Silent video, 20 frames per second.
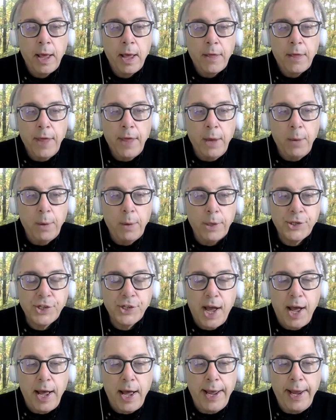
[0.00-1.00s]
they would
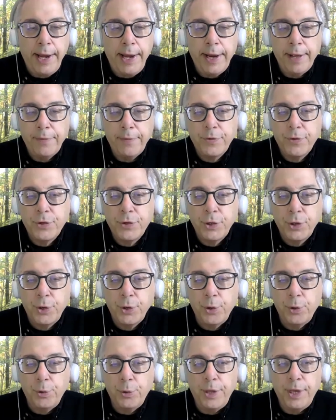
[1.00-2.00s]
assign it
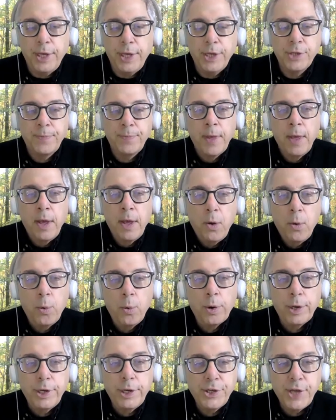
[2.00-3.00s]
to these
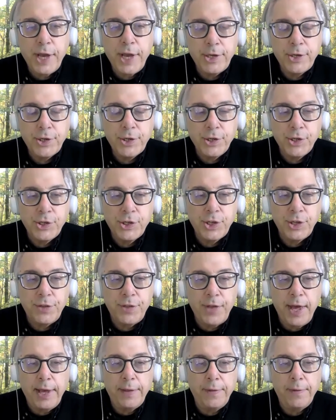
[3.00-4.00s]
organizations that
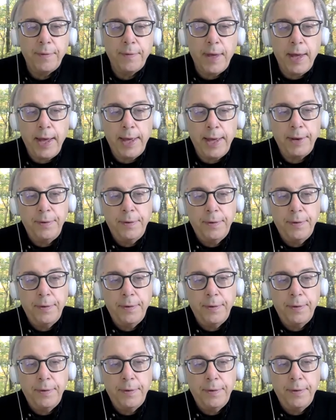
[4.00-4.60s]
they had